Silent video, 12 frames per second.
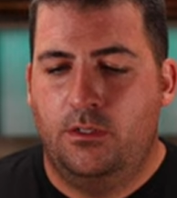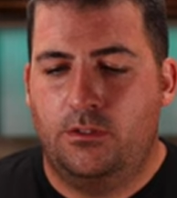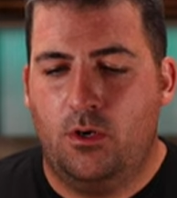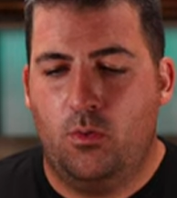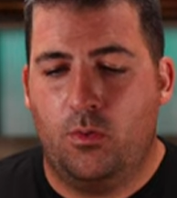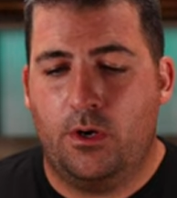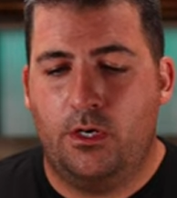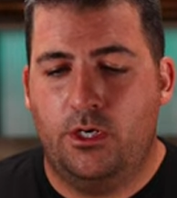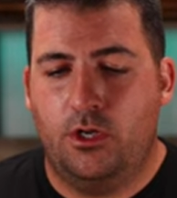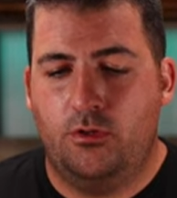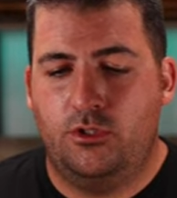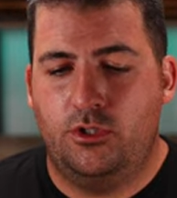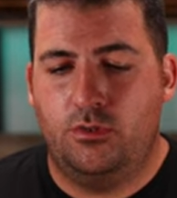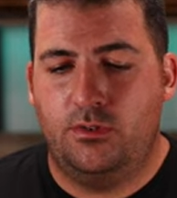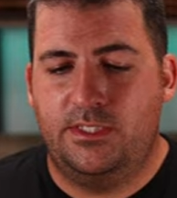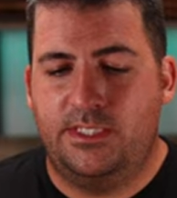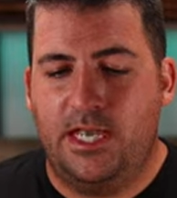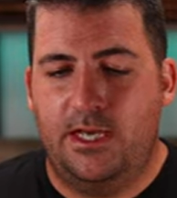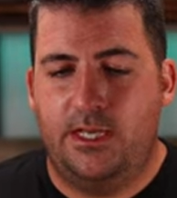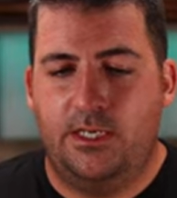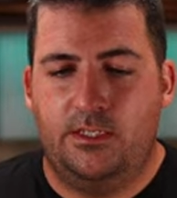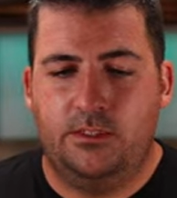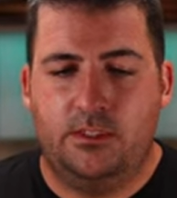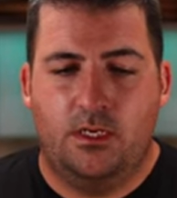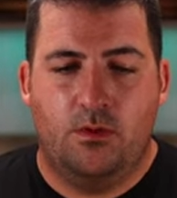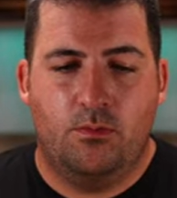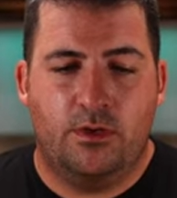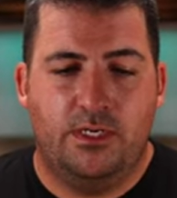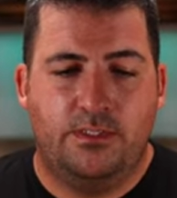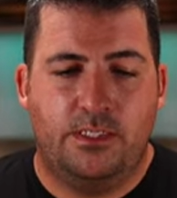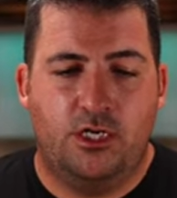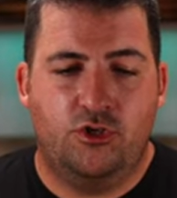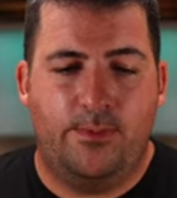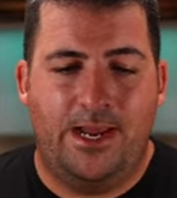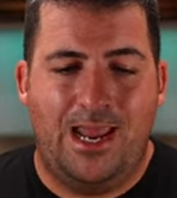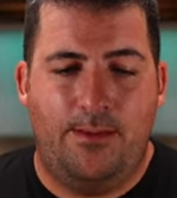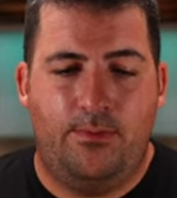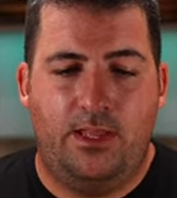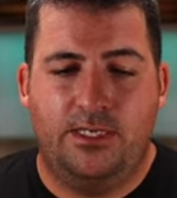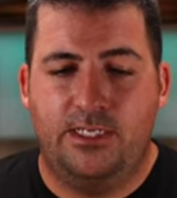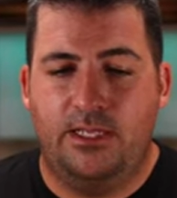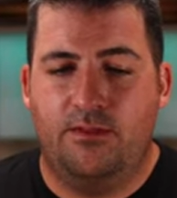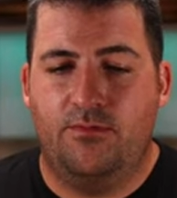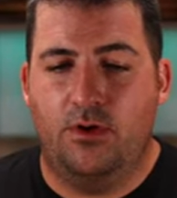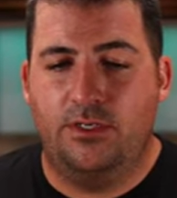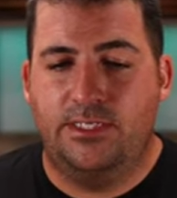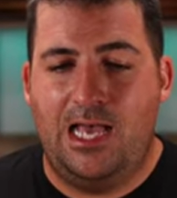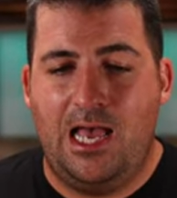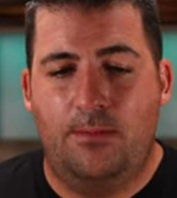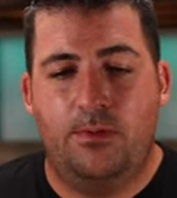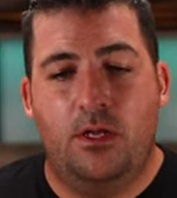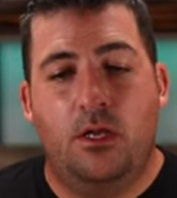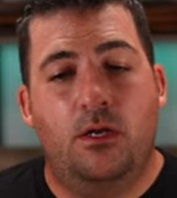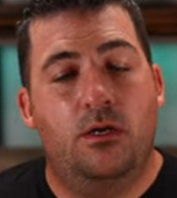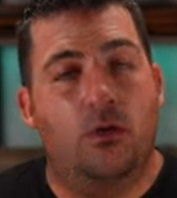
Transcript: So we're gonna go to settings. We're gonna touch my Apple I D at the very top.